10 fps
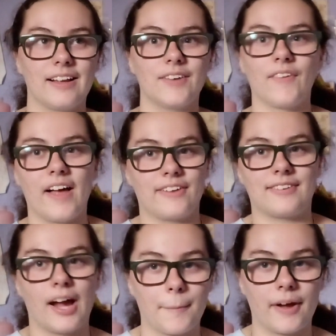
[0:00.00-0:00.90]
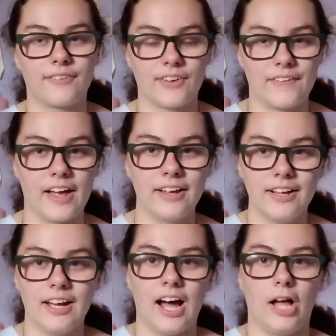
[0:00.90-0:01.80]
last time I said that
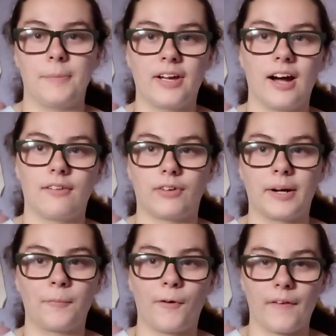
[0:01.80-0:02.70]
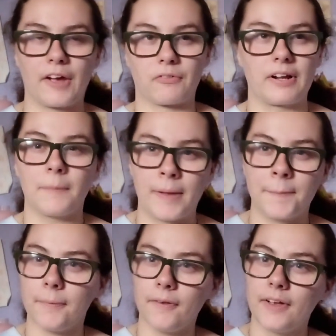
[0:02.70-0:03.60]
I'd be covering more like real
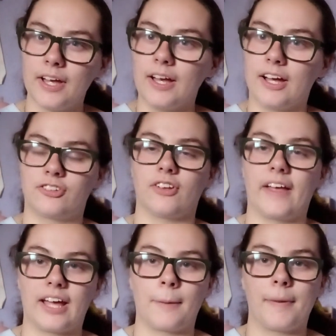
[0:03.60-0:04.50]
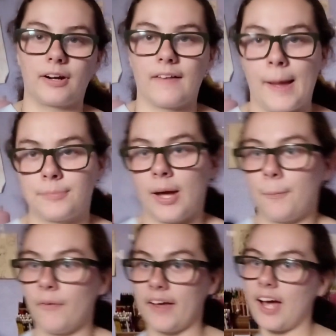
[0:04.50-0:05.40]
people until I get a better laptop.
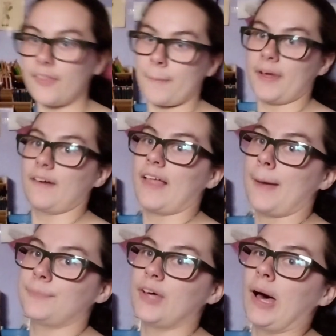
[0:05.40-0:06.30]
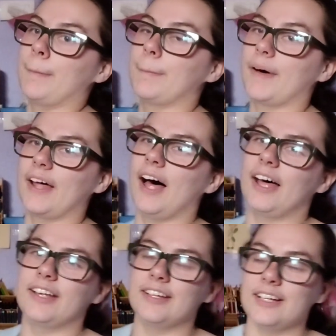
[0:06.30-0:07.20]
Well, I got the better laptop, but
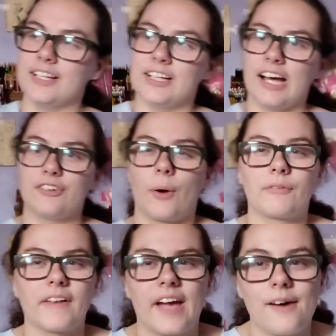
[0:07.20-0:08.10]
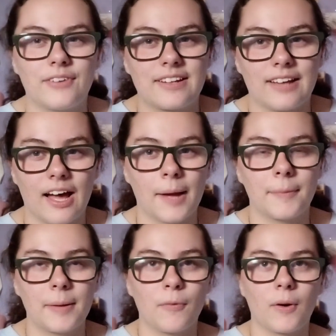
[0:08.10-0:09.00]
I don't really have any time
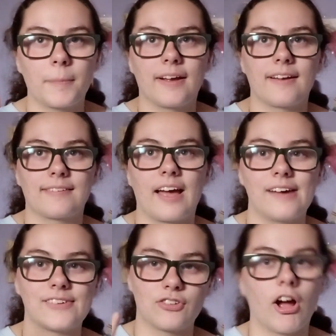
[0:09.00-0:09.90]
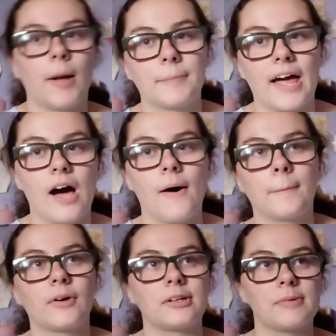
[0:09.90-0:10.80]
anymore because I have a job now.
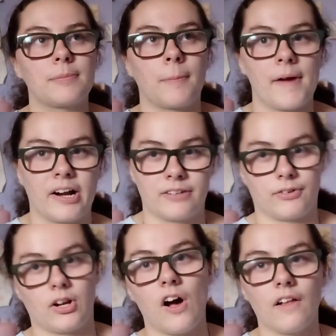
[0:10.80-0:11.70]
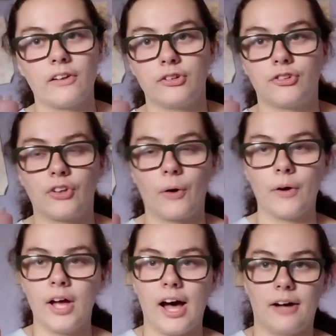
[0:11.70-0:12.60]
I'm going to be preparing for college, so
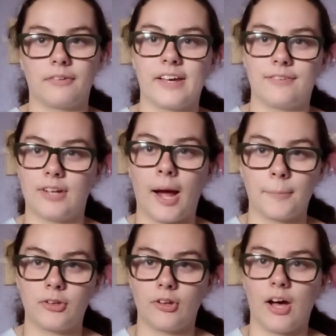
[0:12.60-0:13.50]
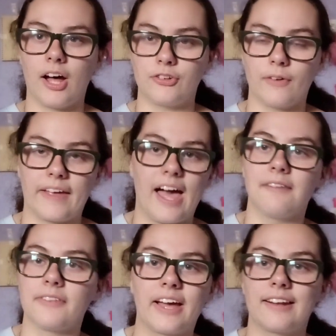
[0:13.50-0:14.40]
I don't really have time to do like
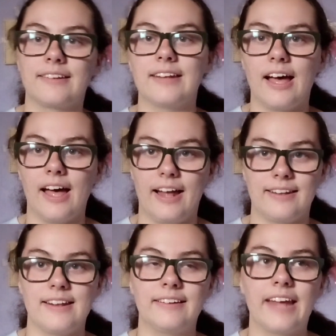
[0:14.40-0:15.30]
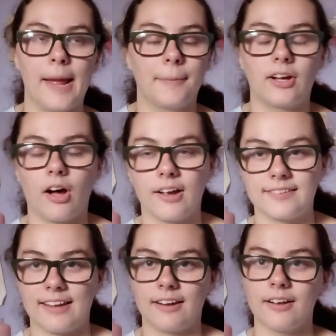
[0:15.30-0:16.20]
heavily edited gaming
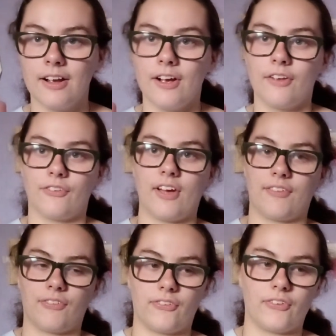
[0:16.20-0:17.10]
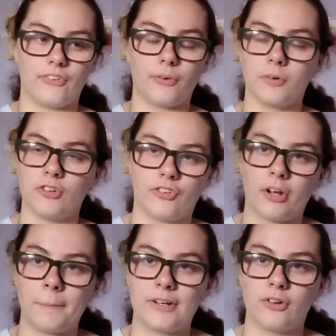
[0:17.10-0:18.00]
content. So we're just
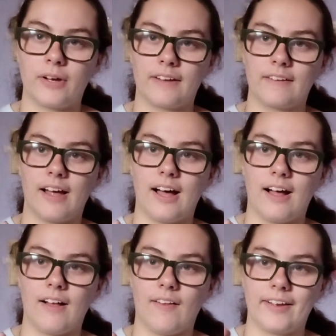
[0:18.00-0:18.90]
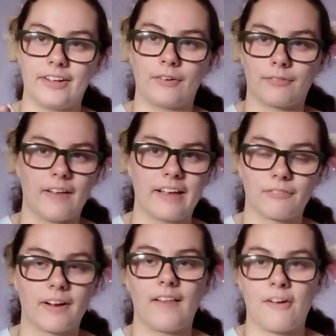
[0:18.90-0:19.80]
going to be doing like
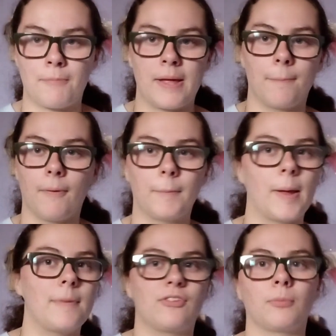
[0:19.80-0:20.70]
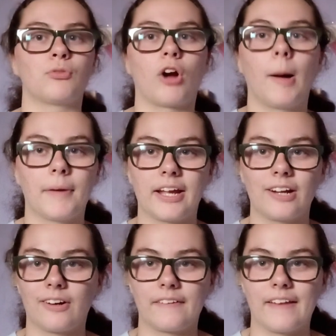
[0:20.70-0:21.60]
real life people, maybe some drama
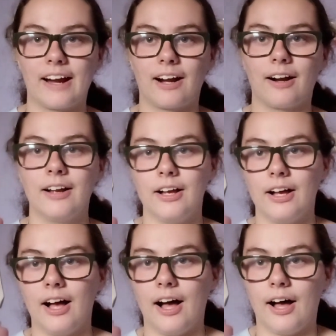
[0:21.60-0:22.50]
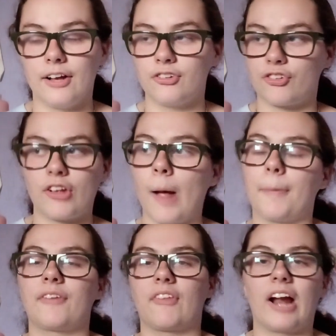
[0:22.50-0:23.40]
here and there, just
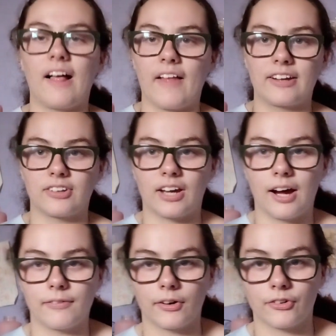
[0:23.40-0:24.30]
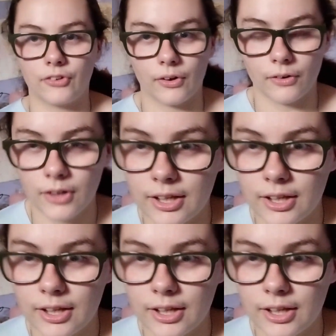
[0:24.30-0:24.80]
topics that I like to cover. So